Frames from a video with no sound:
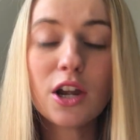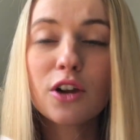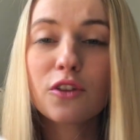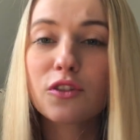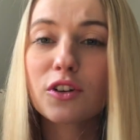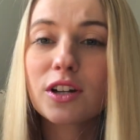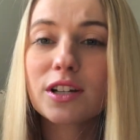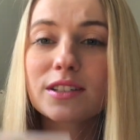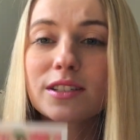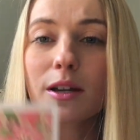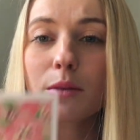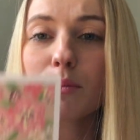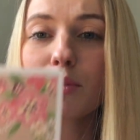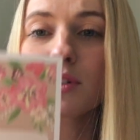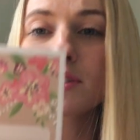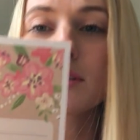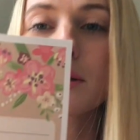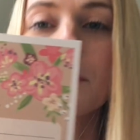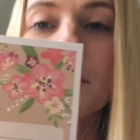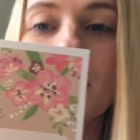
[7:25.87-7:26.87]
For example,
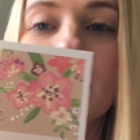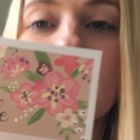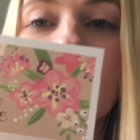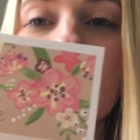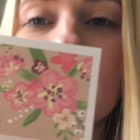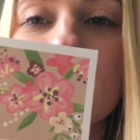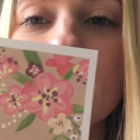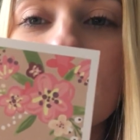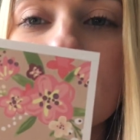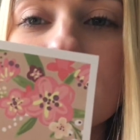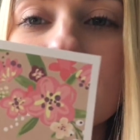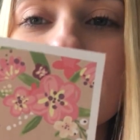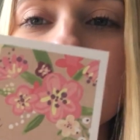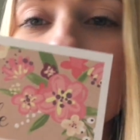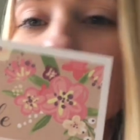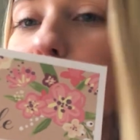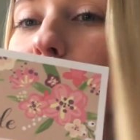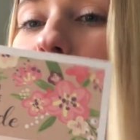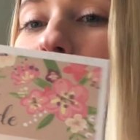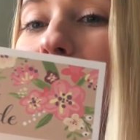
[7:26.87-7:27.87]
something like this.
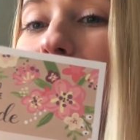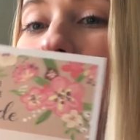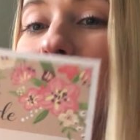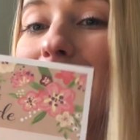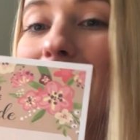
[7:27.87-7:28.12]
This was like,